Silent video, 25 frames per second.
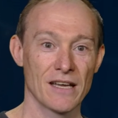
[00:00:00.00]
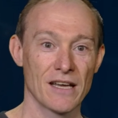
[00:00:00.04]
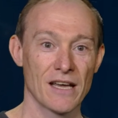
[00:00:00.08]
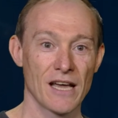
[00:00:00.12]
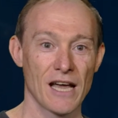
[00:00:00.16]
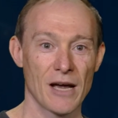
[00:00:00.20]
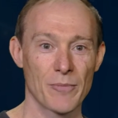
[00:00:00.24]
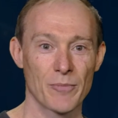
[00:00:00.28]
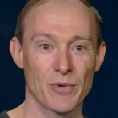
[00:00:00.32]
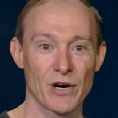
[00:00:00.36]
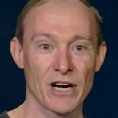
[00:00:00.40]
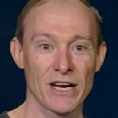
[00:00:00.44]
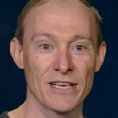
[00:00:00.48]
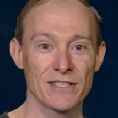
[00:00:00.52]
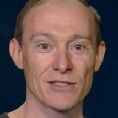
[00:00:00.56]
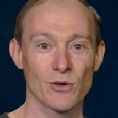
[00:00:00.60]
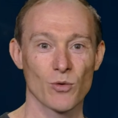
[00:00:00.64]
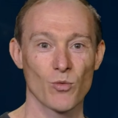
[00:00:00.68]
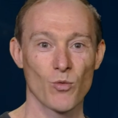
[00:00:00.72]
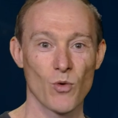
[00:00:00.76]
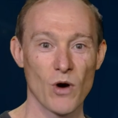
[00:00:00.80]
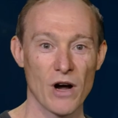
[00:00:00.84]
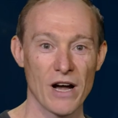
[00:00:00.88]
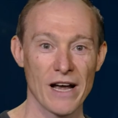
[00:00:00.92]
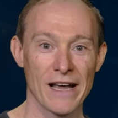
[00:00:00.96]
Our brains are
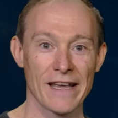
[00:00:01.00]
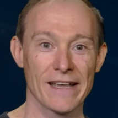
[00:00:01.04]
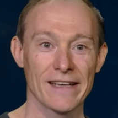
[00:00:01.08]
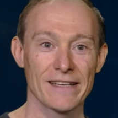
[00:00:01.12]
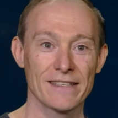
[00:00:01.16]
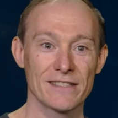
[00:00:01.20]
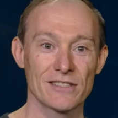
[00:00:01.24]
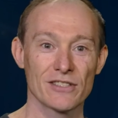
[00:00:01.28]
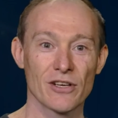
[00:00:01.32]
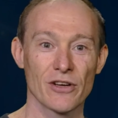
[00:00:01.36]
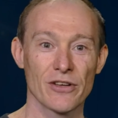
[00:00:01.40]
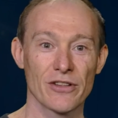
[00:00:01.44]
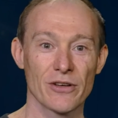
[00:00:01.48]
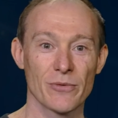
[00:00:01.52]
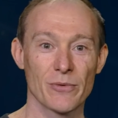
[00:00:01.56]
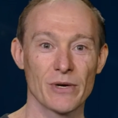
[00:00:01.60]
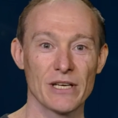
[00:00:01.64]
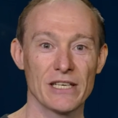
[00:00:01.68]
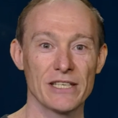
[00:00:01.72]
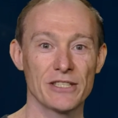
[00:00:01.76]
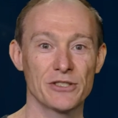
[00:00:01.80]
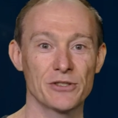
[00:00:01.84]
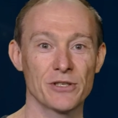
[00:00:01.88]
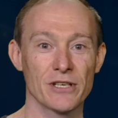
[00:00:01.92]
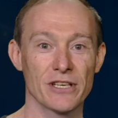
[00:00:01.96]
wired so that we
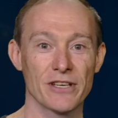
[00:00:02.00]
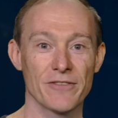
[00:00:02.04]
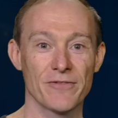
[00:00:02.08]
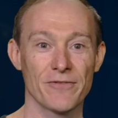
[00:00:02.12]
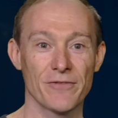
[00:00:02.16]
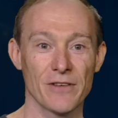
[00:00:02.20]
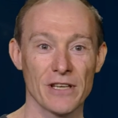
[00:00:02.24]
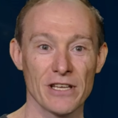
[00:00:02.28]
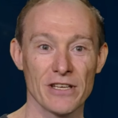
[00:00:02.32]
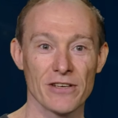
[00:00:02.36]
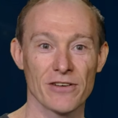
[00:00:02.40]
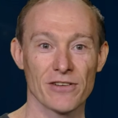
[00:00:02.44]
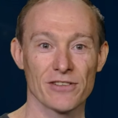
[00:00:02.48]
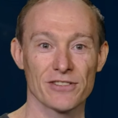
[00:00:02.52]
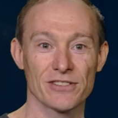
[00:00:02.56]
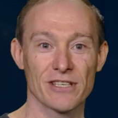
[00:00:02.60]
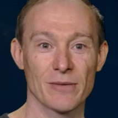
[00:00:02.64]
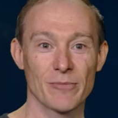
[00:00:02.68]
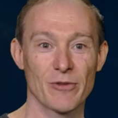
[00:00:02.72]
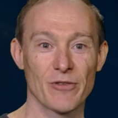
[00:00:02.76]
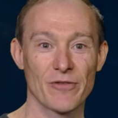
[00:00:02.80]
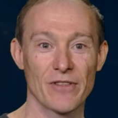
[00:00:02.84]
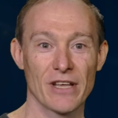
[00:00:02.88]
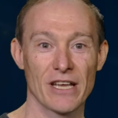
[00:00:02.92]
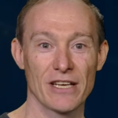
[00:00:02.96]
literally feel
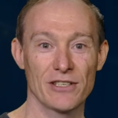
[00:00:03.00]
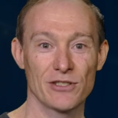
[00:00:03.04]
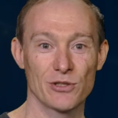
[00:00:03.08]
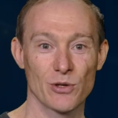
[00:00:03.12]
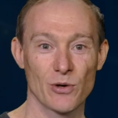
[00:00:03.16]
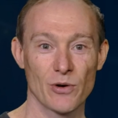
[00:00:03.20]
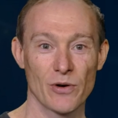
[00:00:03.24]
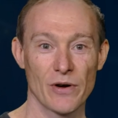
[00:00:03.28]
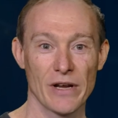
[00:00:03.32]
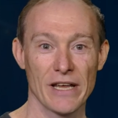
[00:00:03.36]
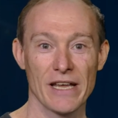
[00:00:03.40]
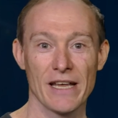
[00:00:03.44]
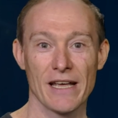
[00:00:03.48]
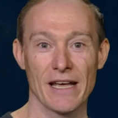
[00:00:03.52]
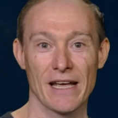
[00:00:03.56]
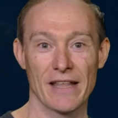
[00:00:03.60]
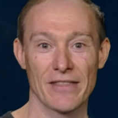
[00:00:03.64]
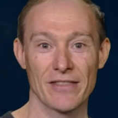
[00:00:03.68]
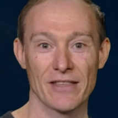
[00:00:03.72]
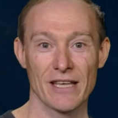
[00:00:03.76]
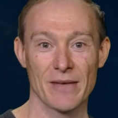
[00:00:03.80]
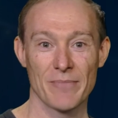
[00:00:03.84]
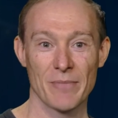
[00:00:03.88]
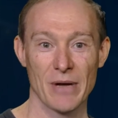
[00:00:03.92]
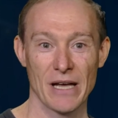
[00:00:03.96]
some of their joy and
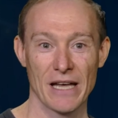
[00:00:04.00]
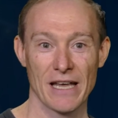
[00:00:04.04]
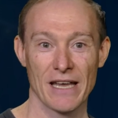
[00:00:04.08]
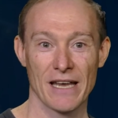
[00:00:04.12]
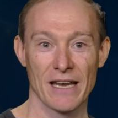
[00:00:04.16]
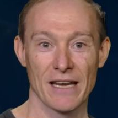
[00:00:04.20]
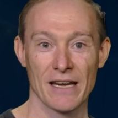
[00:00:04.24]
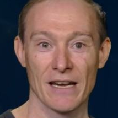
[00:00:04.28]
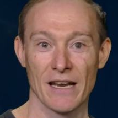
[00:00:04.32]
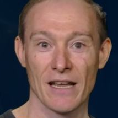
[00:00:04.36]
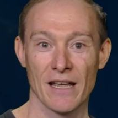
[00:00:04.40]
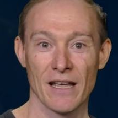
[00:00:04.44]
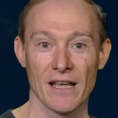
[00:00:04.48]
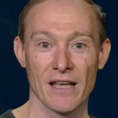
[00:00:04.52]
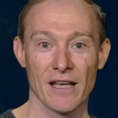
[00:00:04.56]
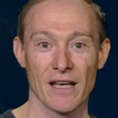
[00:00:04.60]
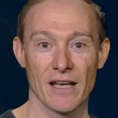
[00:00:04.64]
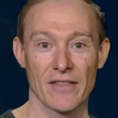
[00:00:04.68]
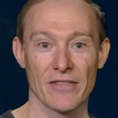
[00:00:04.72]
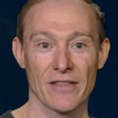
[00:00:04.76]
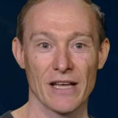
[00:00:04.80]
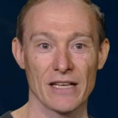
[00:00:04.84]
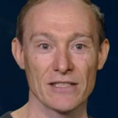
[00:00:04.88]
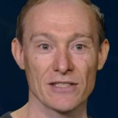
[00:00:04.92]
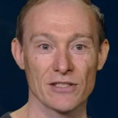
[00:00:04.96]
their pain.
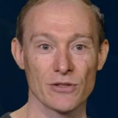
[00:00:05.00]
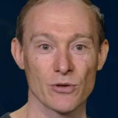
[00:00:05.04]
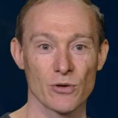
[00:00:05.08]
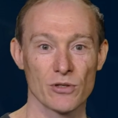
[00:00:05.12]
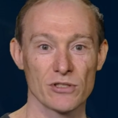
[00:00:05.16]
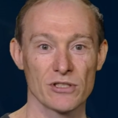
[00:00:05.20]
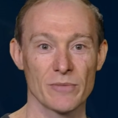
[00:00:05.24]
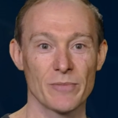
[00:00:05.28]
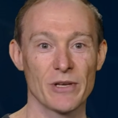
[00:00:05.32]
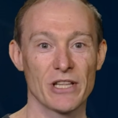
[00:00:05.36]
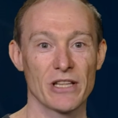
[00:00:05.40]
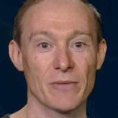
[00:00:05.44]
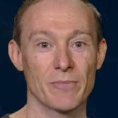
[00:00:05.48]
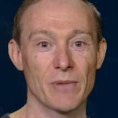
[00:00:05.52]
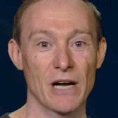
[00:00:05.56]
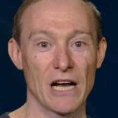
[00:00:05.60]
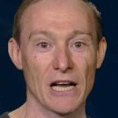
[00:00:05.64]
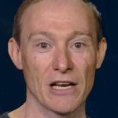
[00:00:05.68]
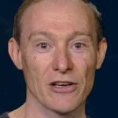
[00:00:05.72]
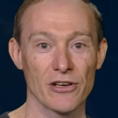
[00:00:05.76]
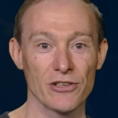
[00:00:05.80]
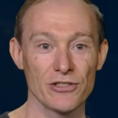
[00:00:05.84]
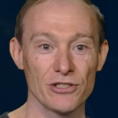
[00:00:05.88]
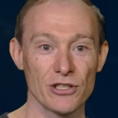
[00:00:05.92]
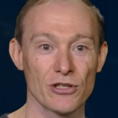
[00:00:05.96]
And that's thought to be the
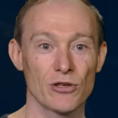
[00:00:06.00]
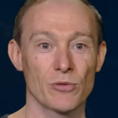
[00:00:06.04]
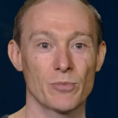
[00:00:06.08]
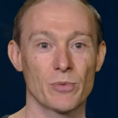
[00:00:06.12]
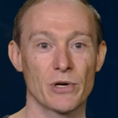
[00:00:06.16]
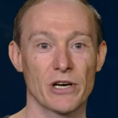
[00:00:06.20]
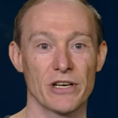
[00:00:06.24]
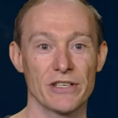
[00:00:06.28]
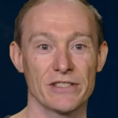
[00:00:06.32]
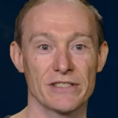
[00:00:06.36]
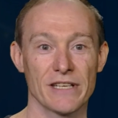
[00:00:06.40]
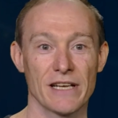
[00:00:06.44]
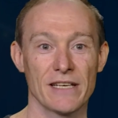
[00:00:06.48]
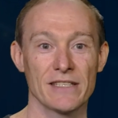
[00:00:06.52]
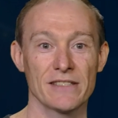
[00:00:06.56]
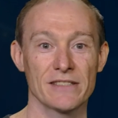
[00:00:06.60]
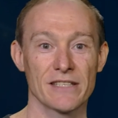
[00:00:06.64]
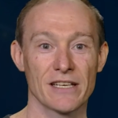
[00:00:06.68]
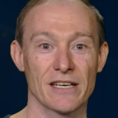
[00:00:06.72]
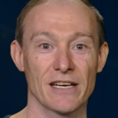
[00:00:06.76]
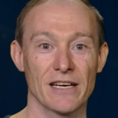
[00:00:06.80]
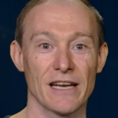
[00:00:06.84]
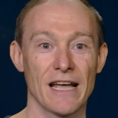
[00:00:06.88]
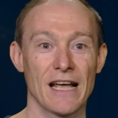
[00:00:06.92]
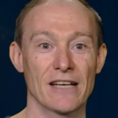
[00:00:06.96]
biological process
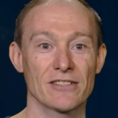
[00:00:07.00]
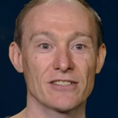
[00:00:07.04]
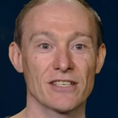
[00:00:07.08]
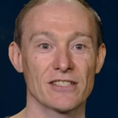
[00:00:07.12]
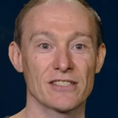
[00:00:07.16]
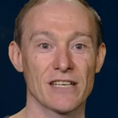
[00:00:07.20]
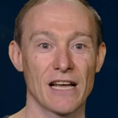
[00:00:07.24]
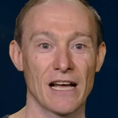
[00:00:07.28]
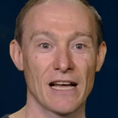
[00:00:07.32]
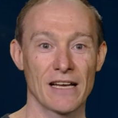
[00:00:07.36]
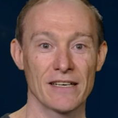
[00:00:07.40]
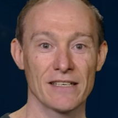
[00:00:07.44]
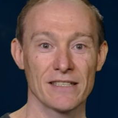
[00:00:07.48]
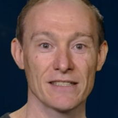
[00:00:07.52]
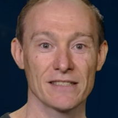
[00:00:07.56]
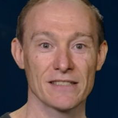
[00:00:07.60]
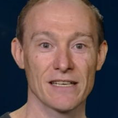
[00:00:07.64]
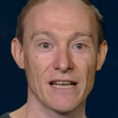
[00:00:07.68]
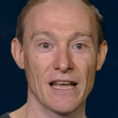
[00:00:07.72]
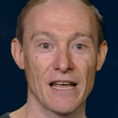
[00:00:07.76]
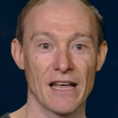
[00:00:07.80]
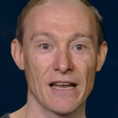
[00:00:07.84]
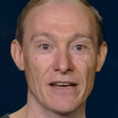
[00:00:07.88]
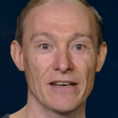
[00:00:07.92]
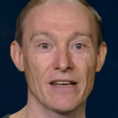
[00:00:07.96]
that allows us to
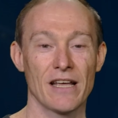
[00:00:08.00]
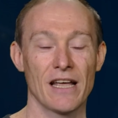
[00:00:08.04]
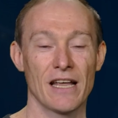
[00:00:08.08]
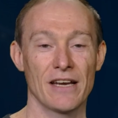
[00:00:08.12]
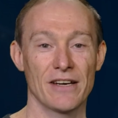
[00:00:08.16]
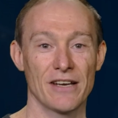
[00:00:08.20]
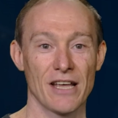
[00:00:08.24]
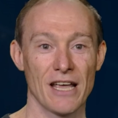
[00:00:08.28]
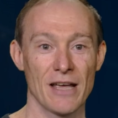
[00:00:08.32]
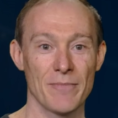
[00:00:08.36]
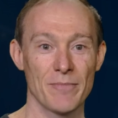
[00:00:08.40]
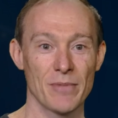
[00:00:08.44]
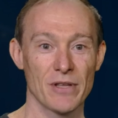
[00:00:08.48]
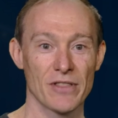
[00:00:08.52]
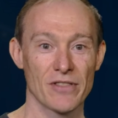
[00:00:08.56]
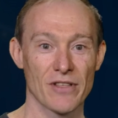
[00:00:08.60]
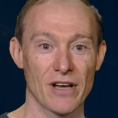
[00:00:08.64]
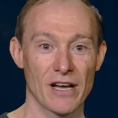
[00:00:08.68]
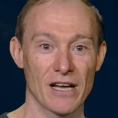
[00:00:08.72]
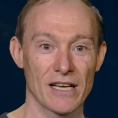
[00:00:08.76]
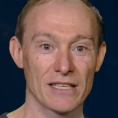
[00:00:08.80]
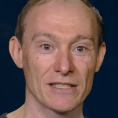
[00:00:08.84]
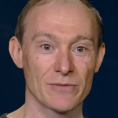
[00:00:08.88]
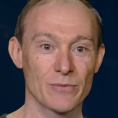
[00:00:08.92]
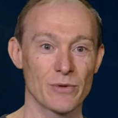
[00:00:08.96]
understand and
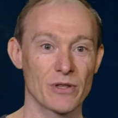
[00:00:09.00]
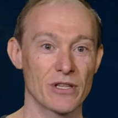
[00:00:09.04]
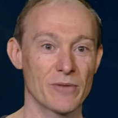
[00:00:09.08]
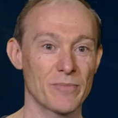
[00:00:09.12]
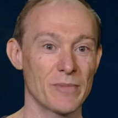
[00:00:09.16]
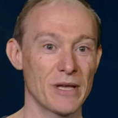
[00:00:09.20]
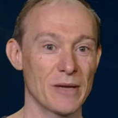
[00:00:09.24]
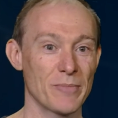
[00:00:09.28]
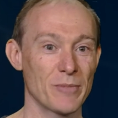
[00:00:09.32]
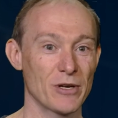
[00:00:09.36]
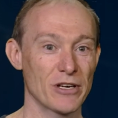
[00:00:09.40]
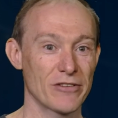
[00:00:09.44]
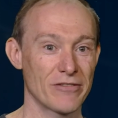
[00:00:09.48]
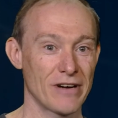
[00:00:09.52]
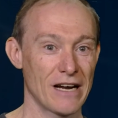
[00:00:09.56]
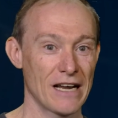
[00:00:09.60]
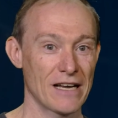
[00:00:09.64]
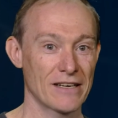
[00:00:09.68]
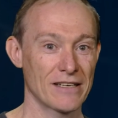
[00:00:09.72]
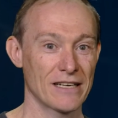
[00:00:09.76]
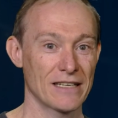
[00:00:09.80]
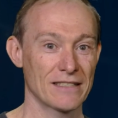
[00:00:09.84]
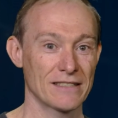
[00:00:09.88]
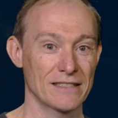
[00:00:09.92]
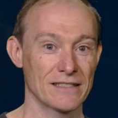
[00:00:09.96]
empathise with the people
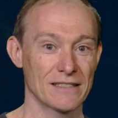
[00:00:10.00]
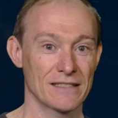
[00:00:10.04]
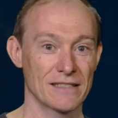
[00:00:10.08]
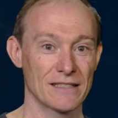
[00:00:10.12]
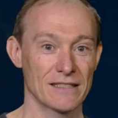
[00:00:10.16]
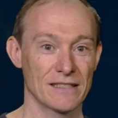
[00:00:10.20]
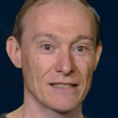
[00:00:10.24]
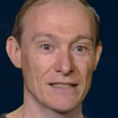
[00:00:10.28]
around us.